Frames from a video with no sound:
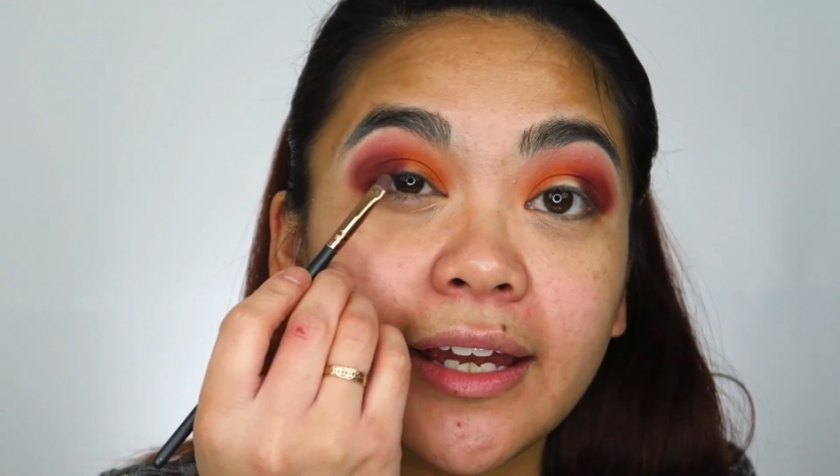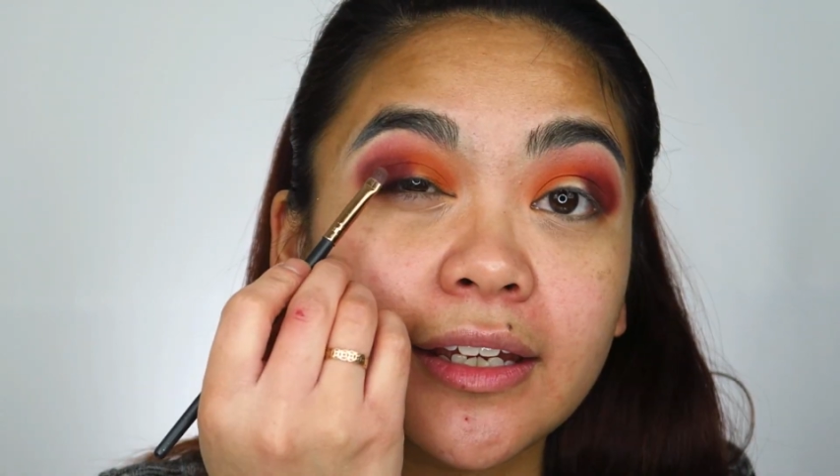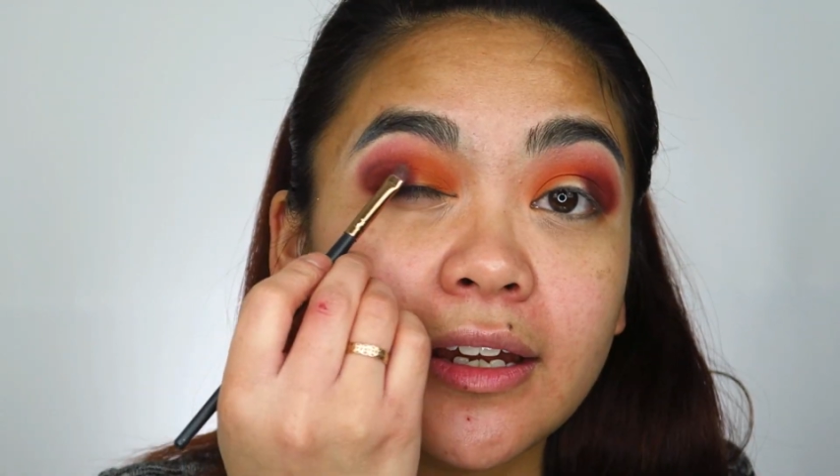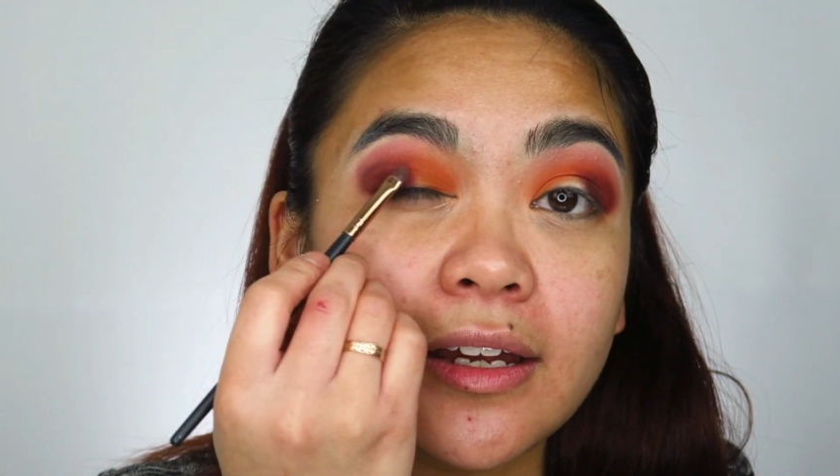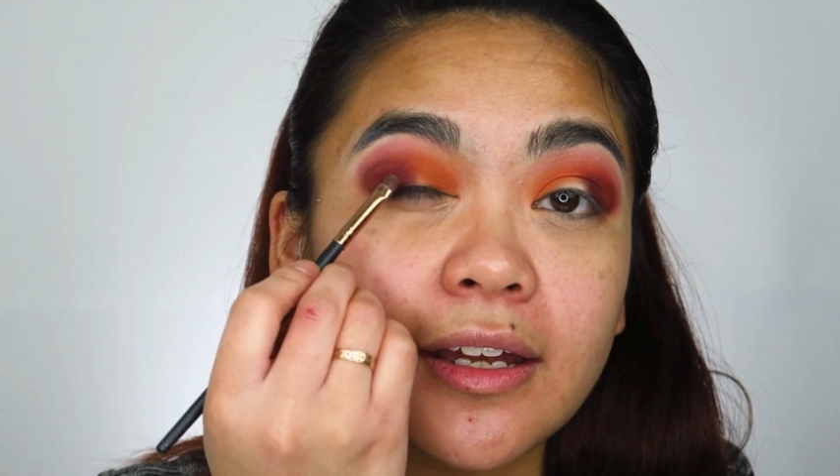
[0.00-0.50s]

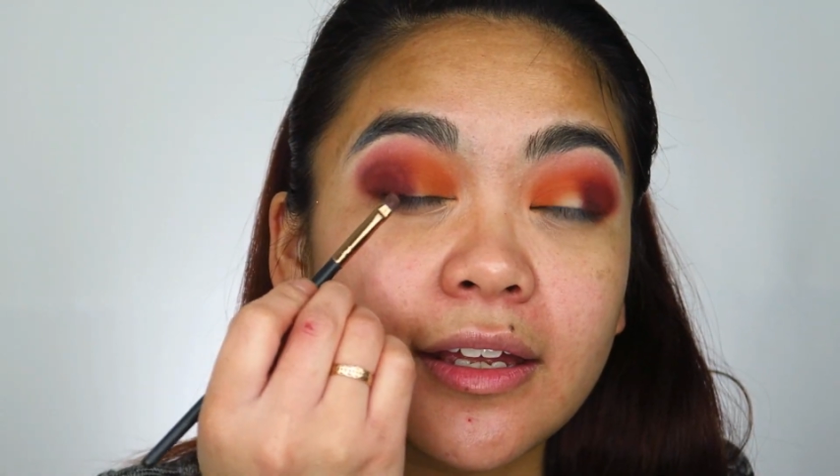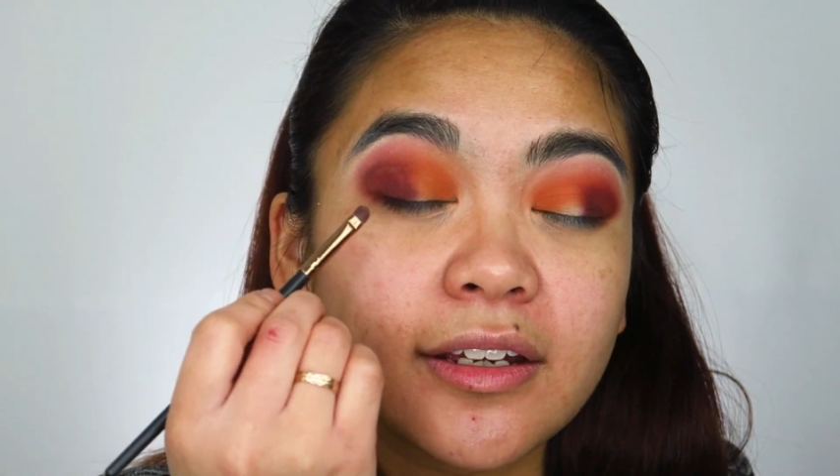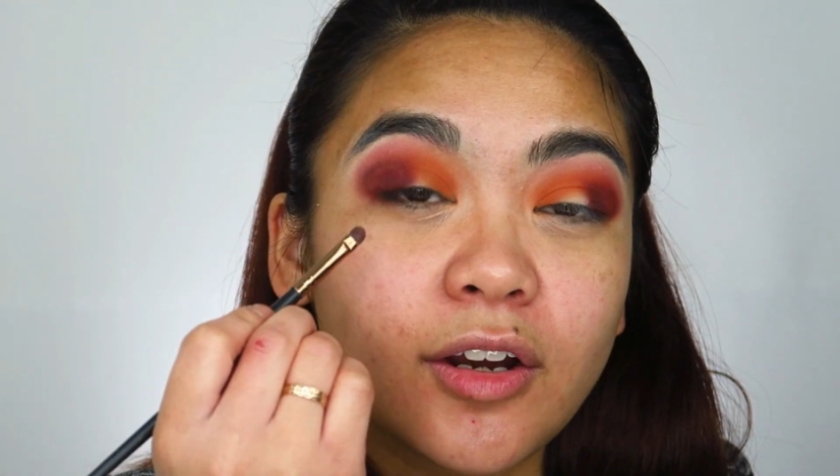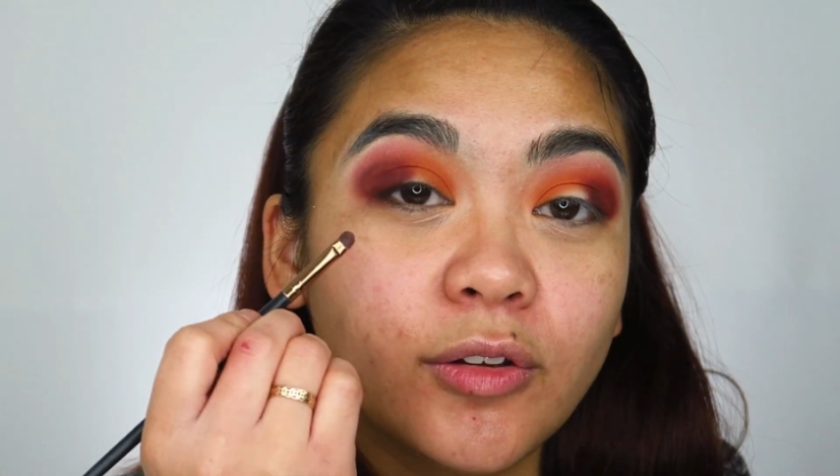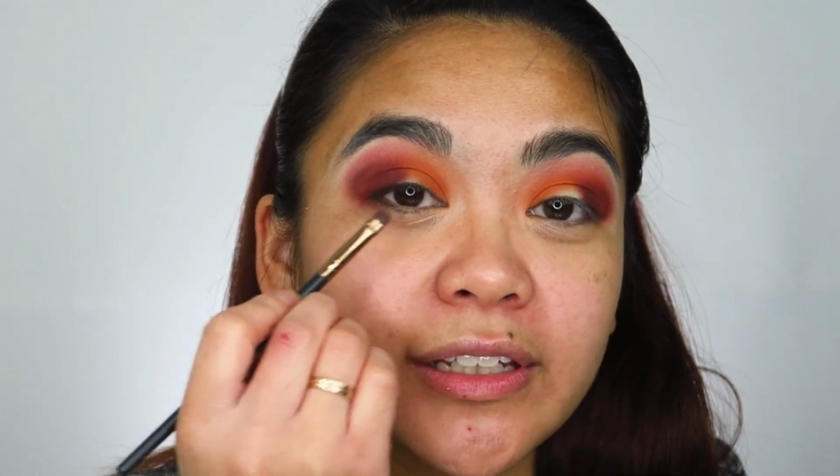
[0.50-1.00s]
like
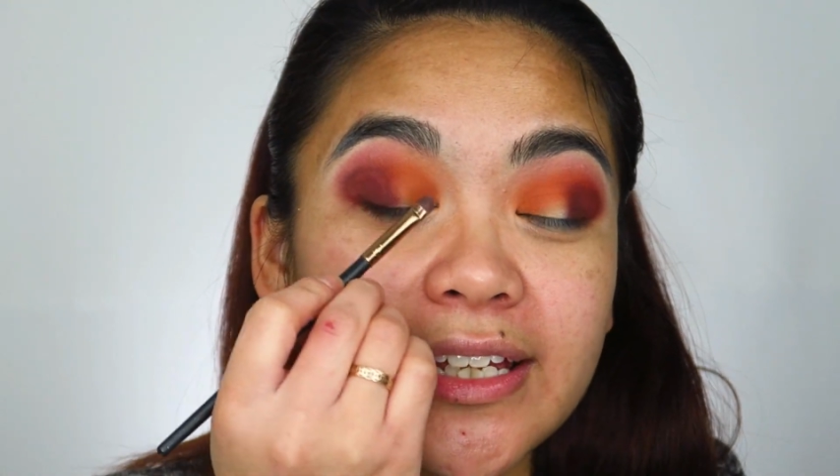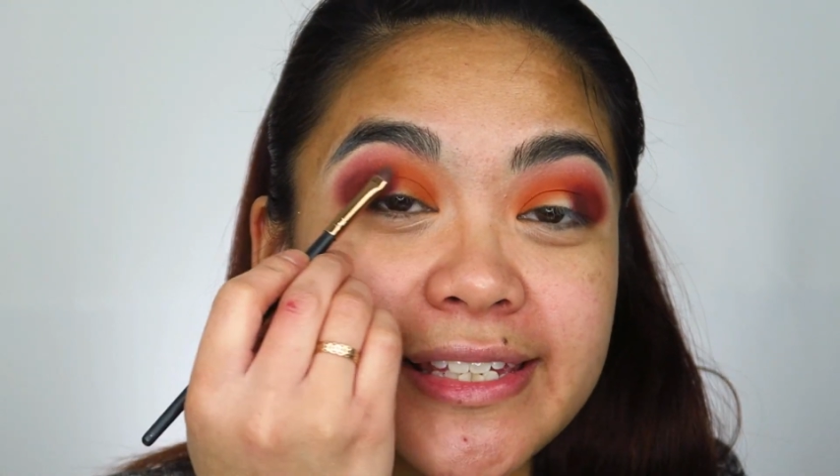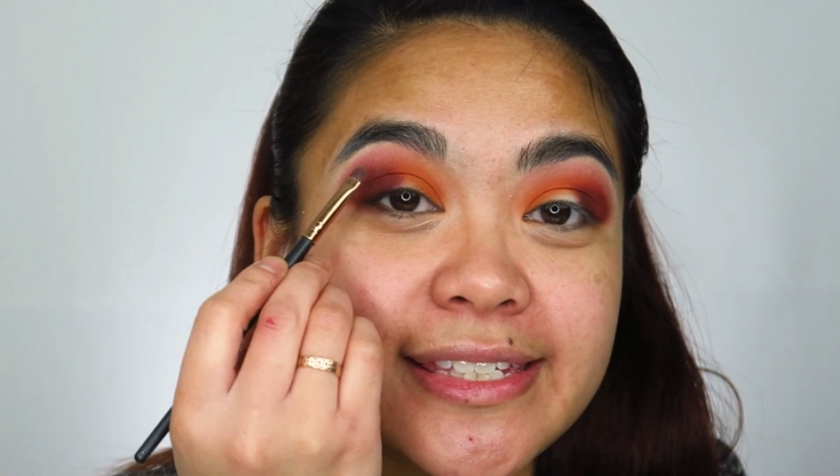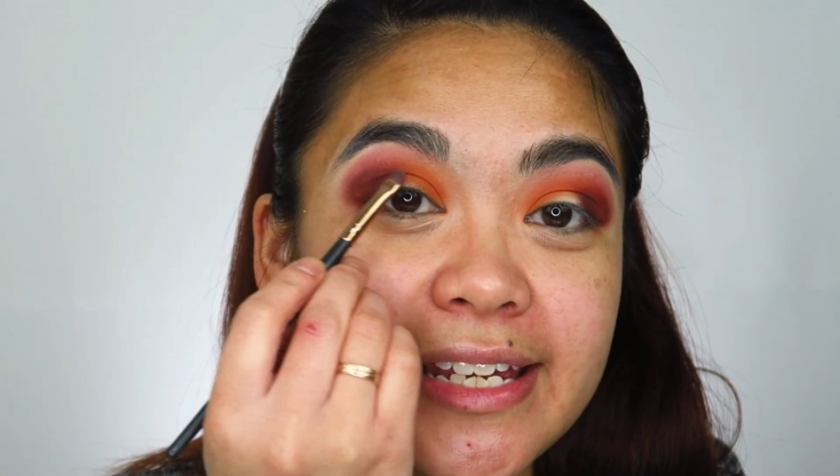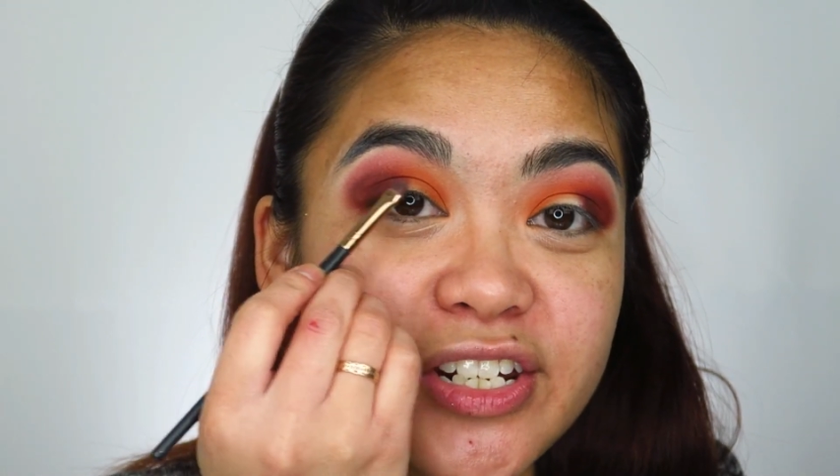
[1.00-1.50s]
only
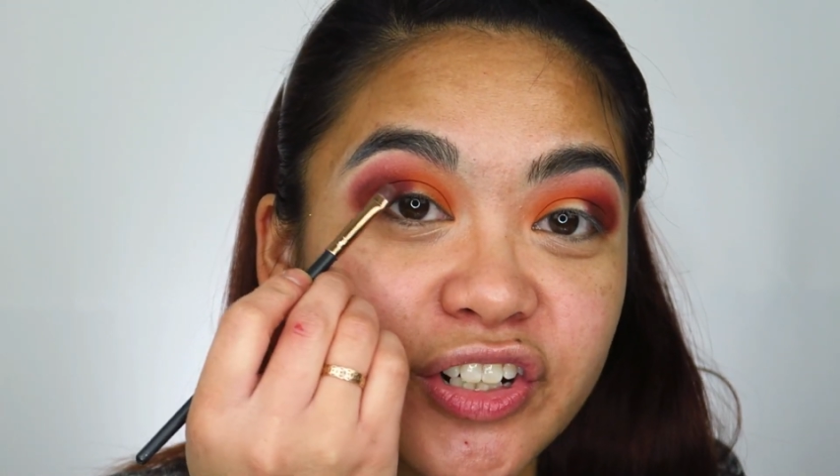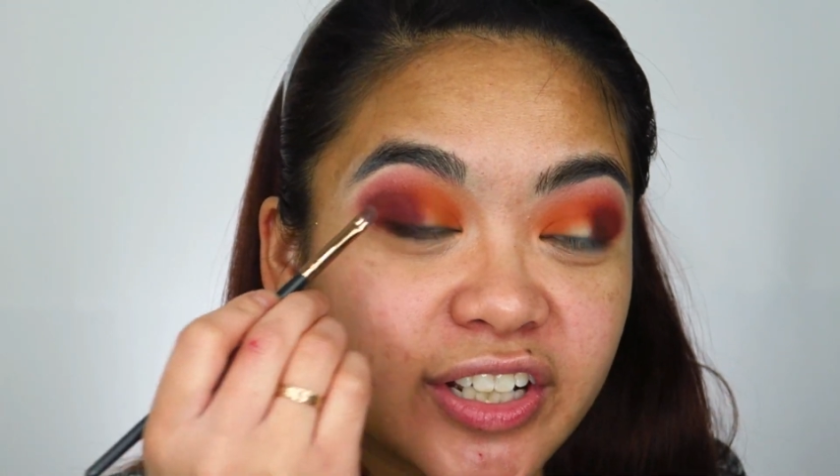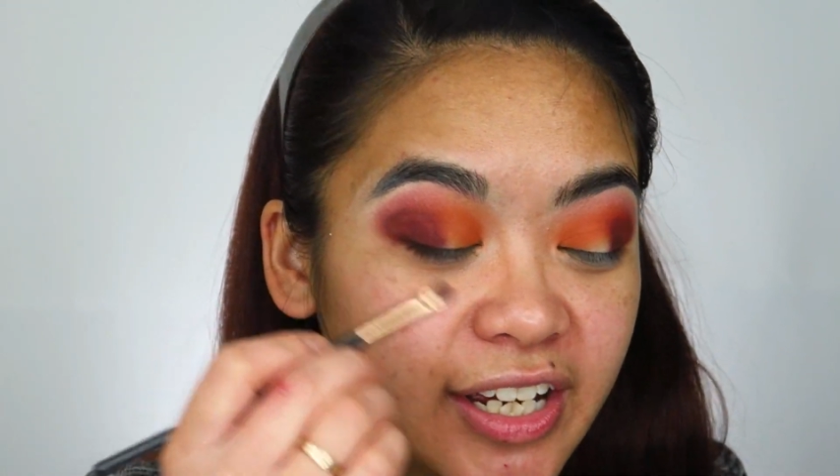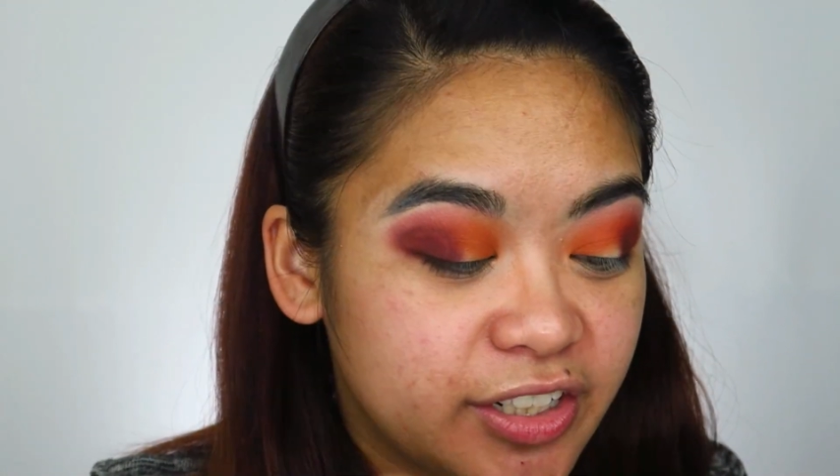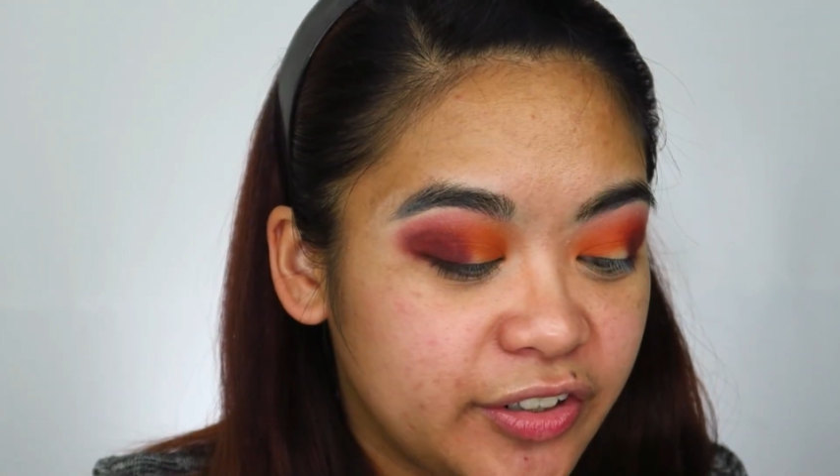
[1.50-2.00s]
a
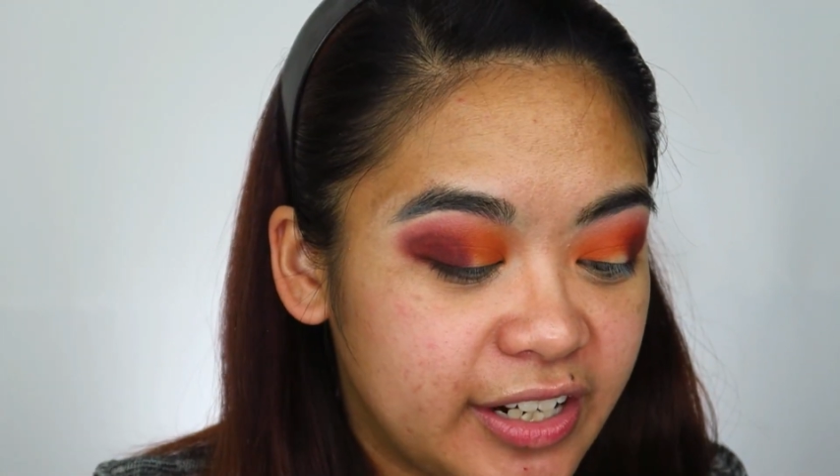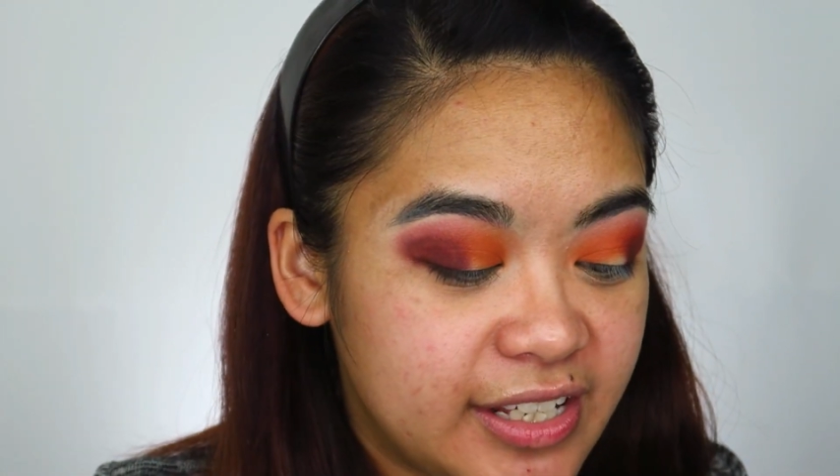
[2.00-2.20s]
center cut